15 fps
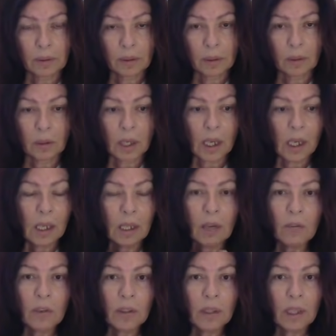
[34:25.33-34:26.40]
Okay? And
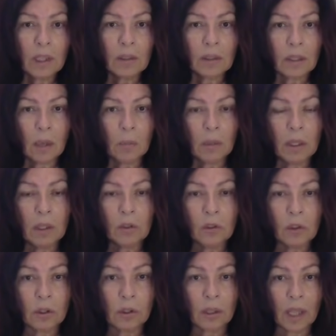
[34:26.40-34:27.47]
everything is coming
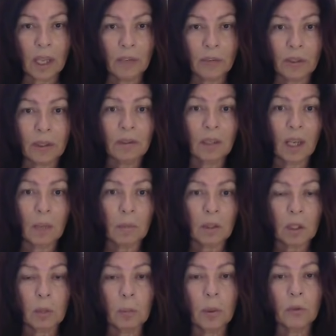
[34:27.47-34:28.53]
into your life at the time
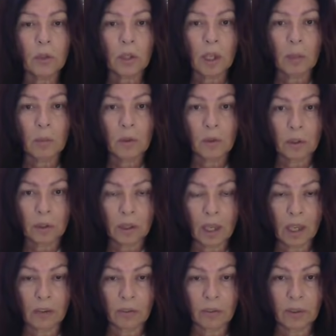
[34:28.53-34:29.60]
it's supposed to come into your
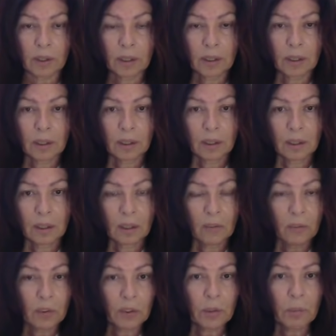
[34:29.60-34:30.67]
life,
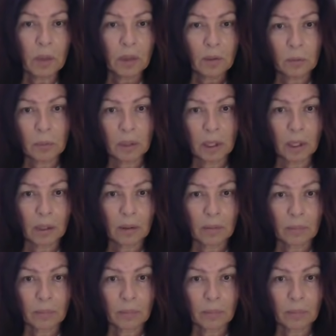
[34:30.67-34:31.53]
if it's meant to be.